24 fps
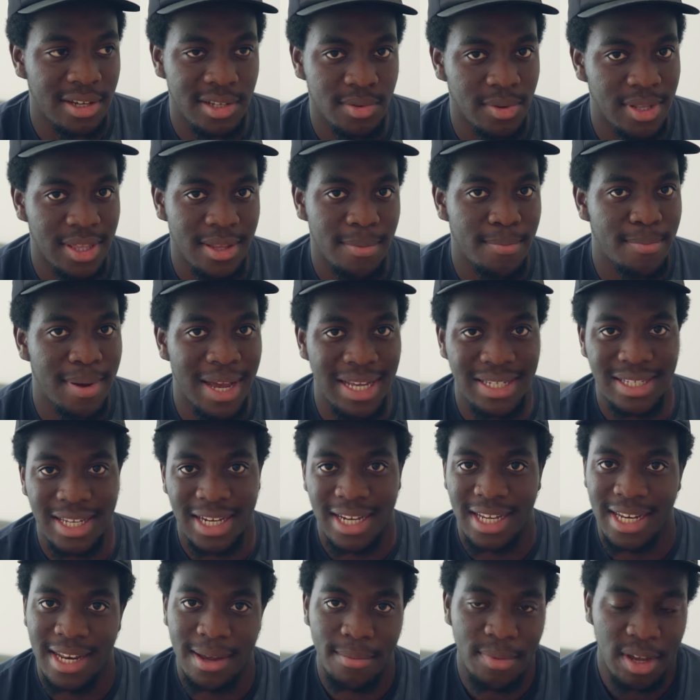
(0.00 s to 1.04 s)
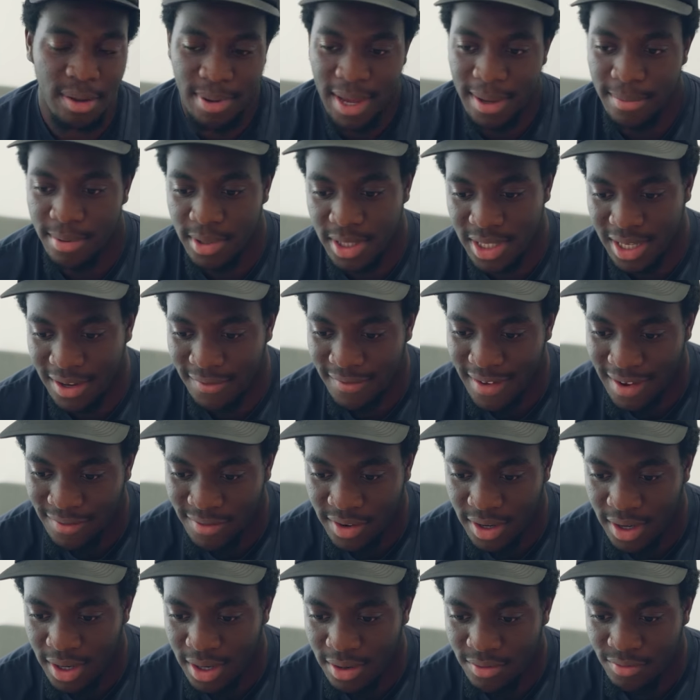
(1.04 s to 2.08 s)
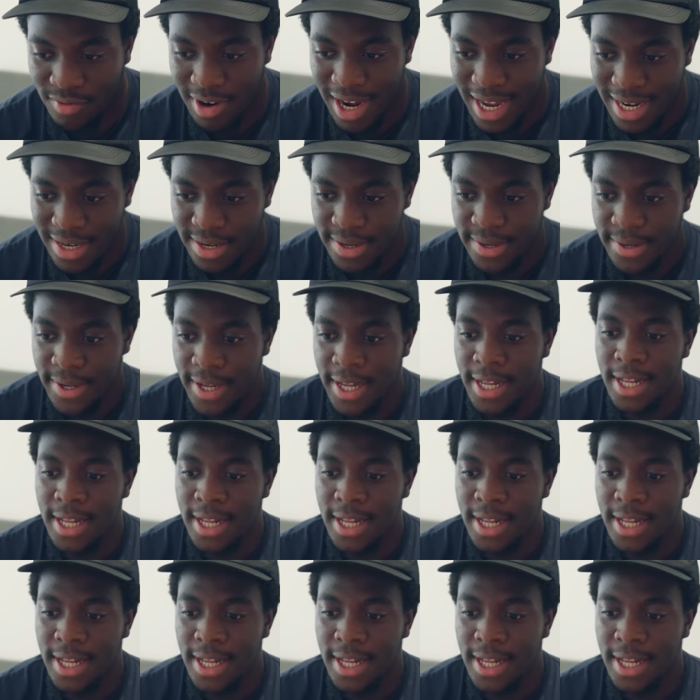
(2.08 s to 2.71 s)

It's one of the best academic papers I've ever read.